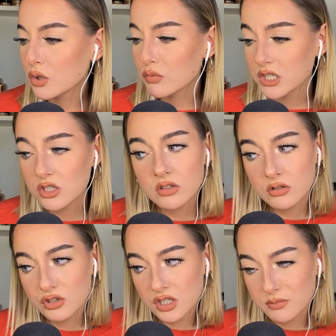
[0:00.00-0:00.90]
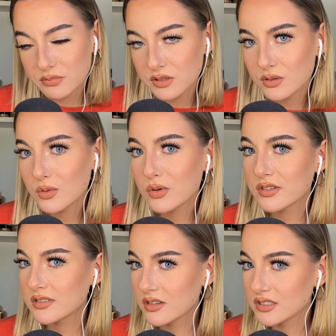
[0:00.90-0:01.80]
Original chips or
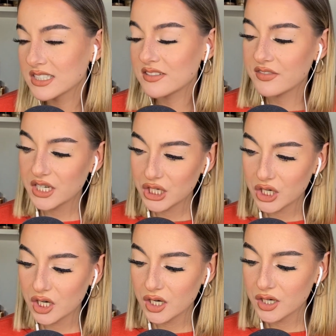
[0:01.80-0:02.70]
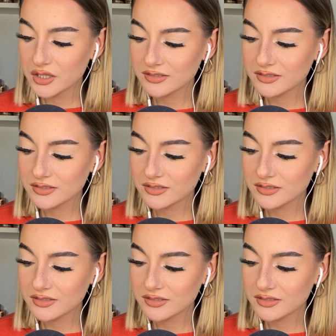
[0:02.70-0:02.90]
salt and vinegar.